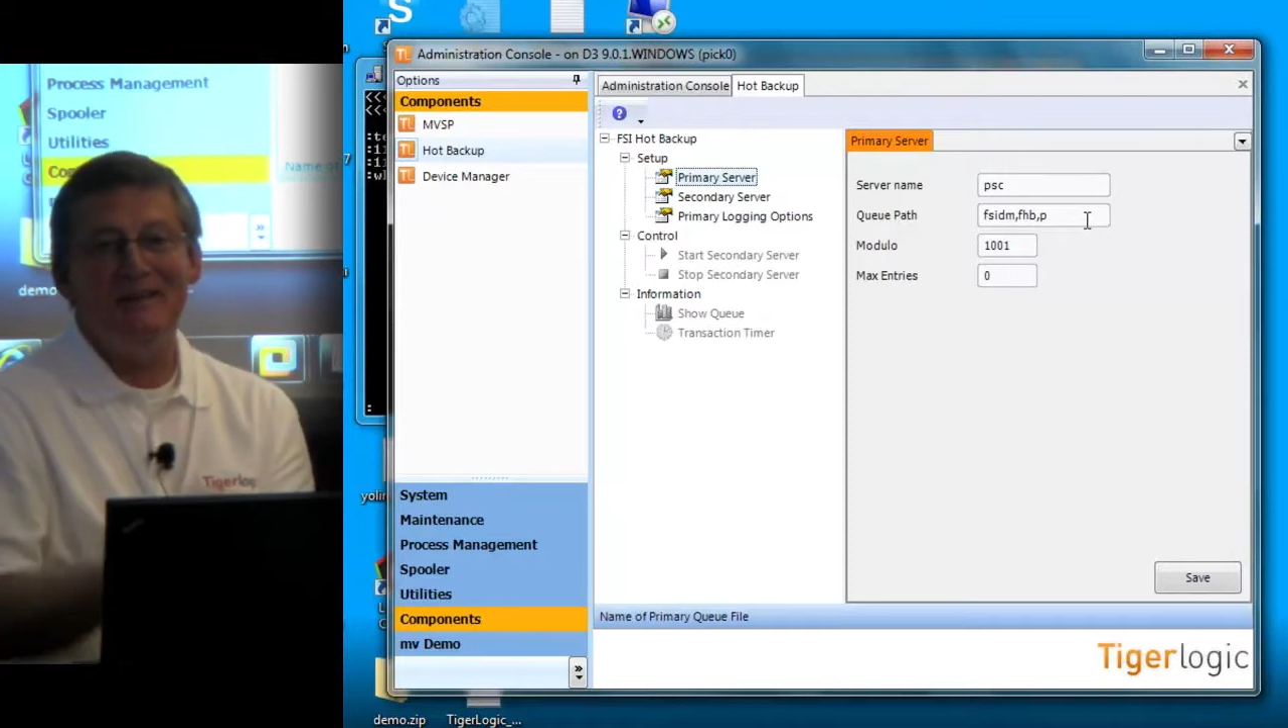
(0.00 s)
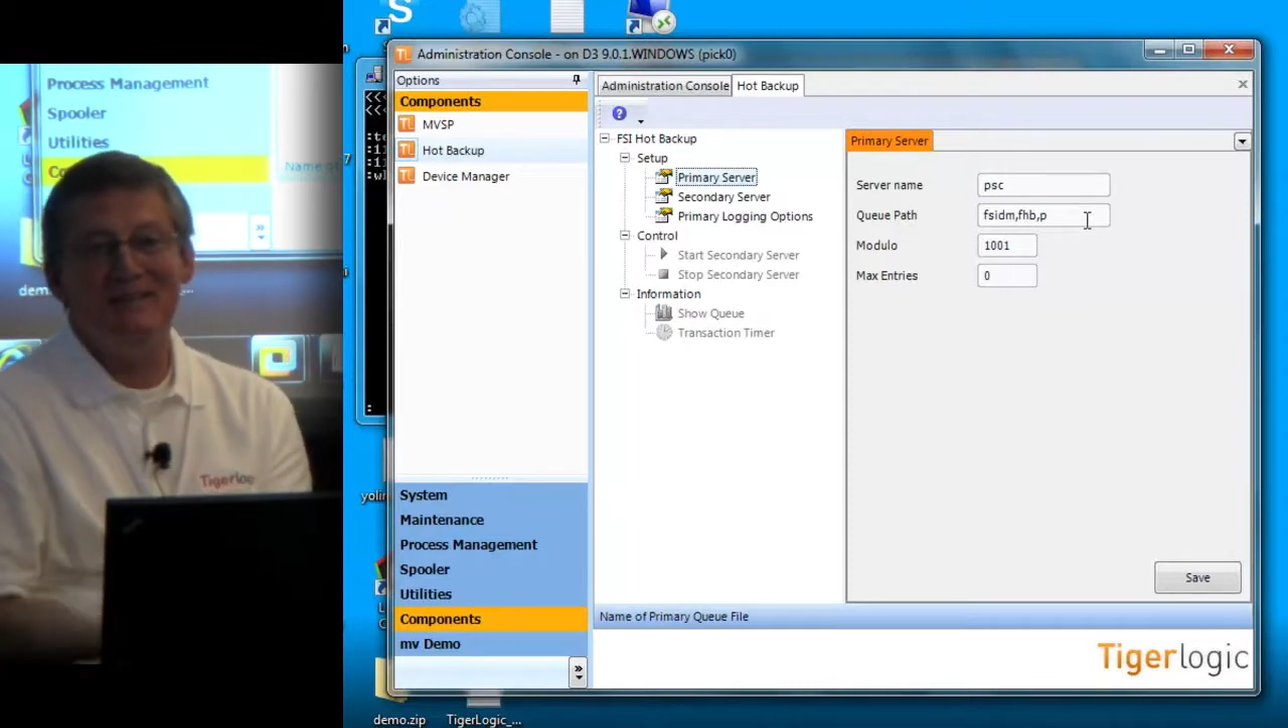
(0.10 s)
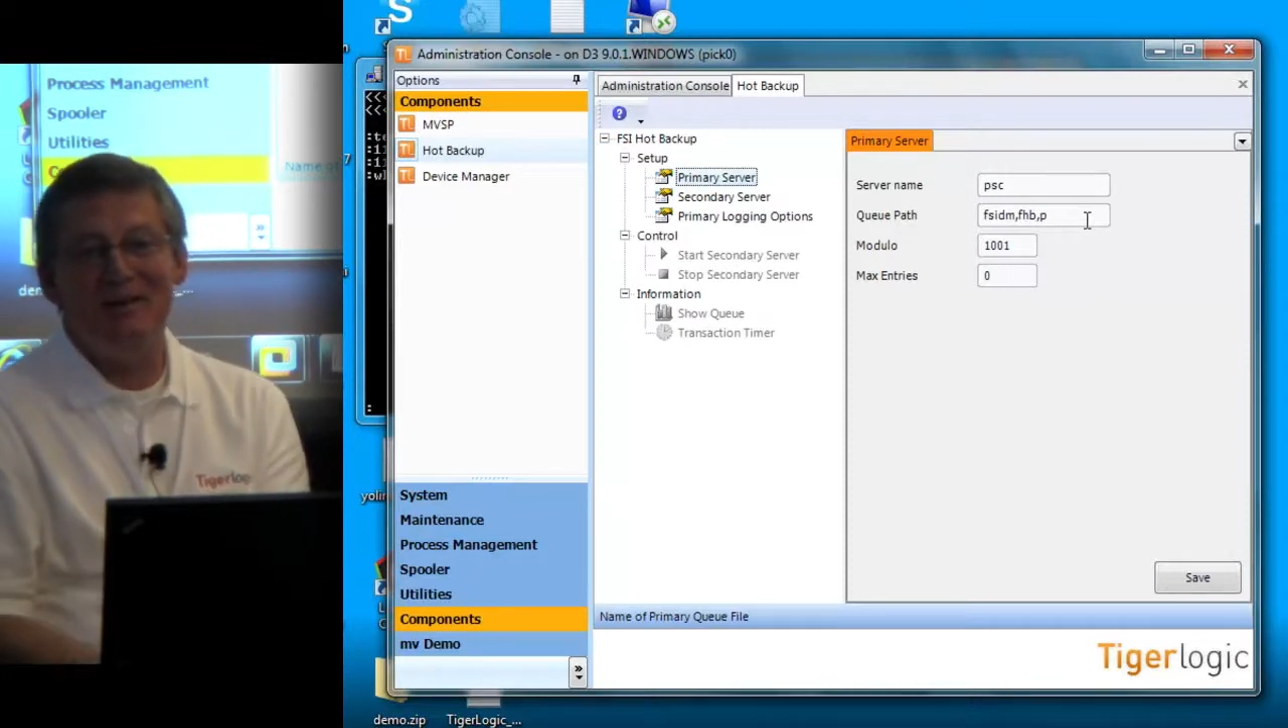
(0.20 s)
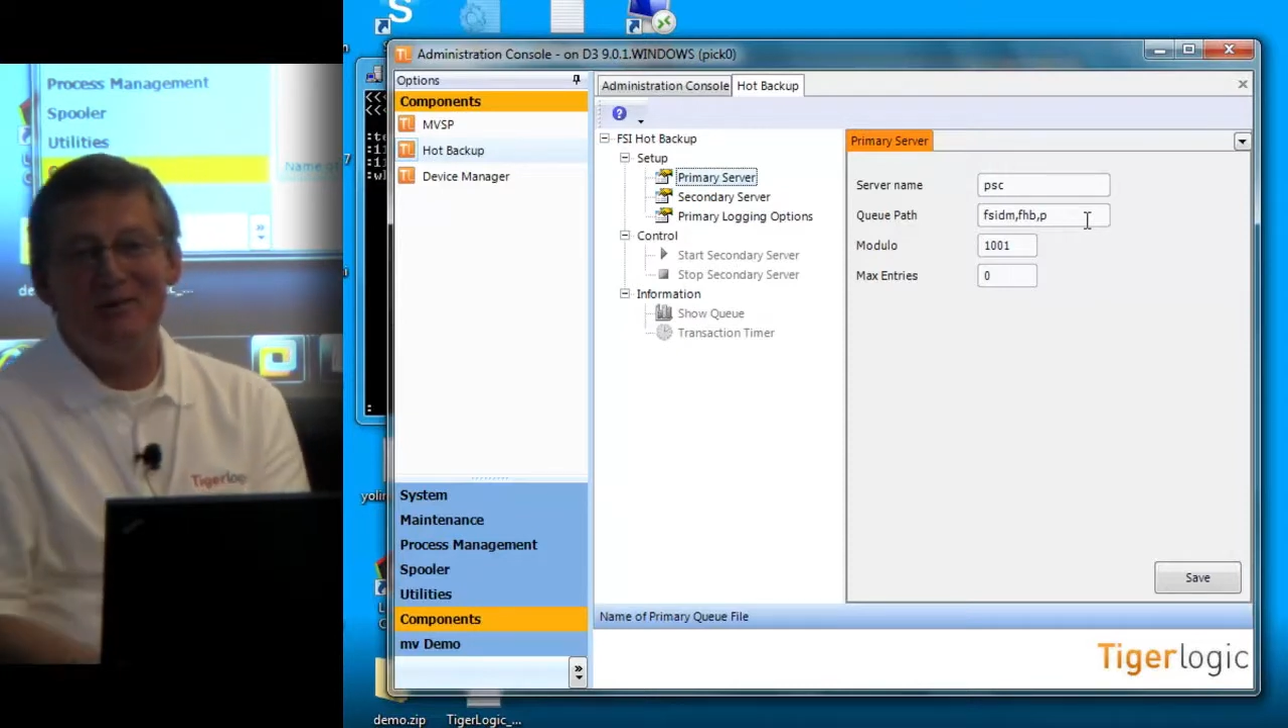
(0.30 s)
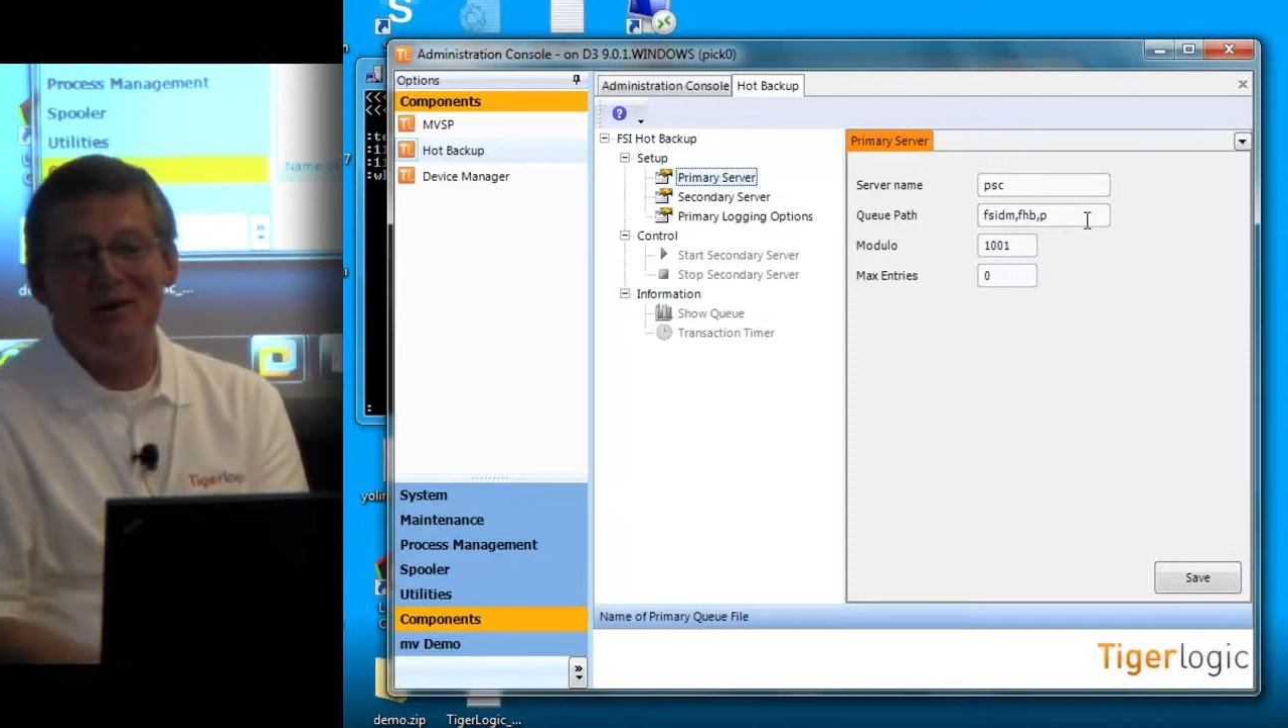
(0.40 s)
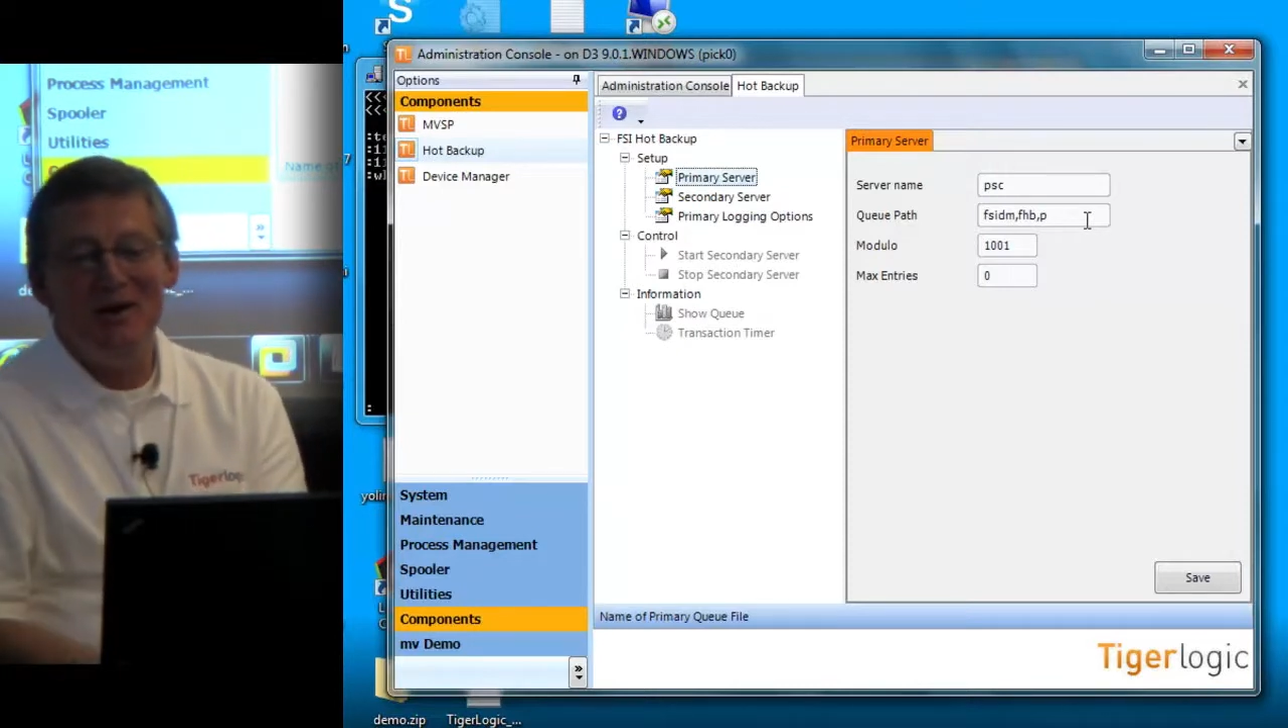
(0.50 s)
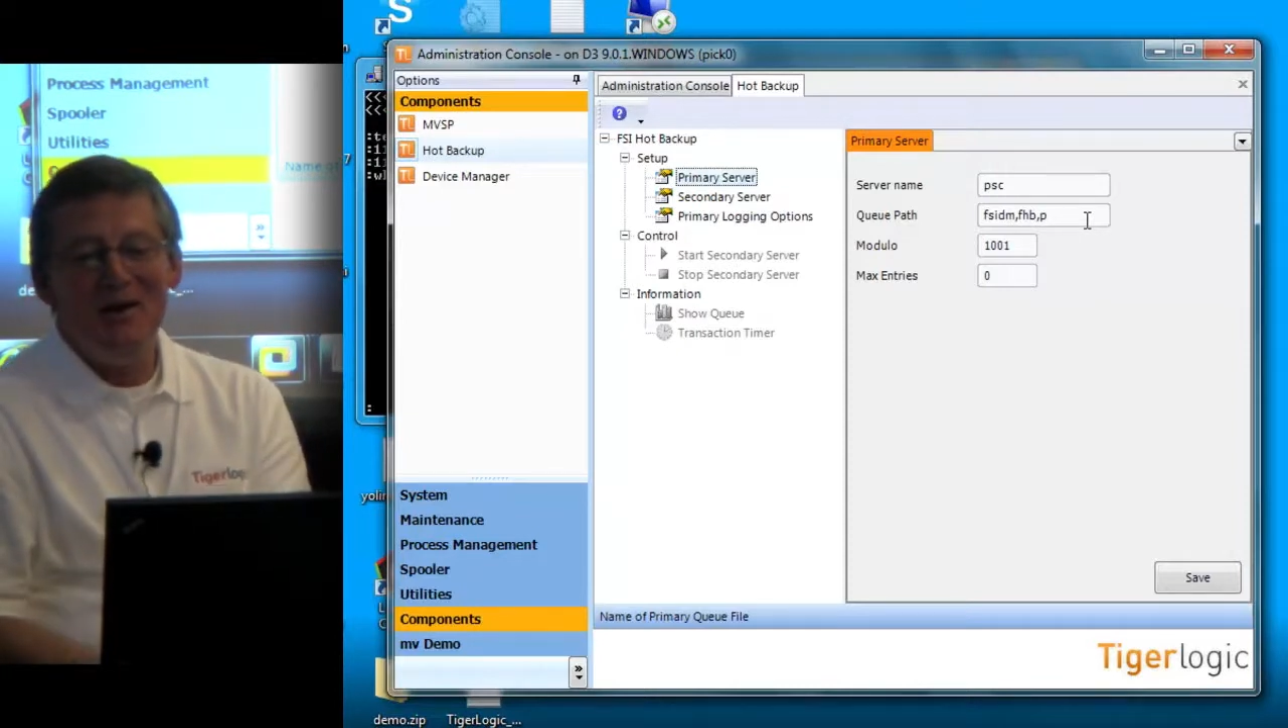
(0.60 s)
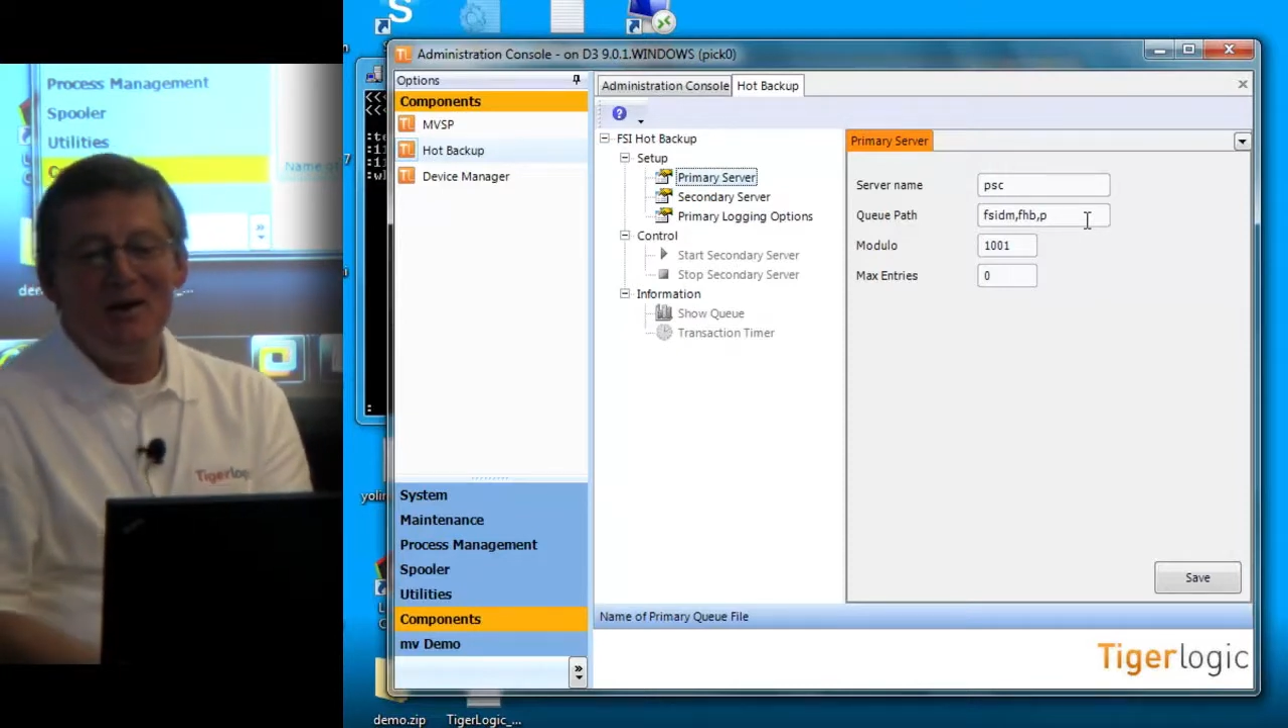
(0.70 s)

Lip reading: that stands for.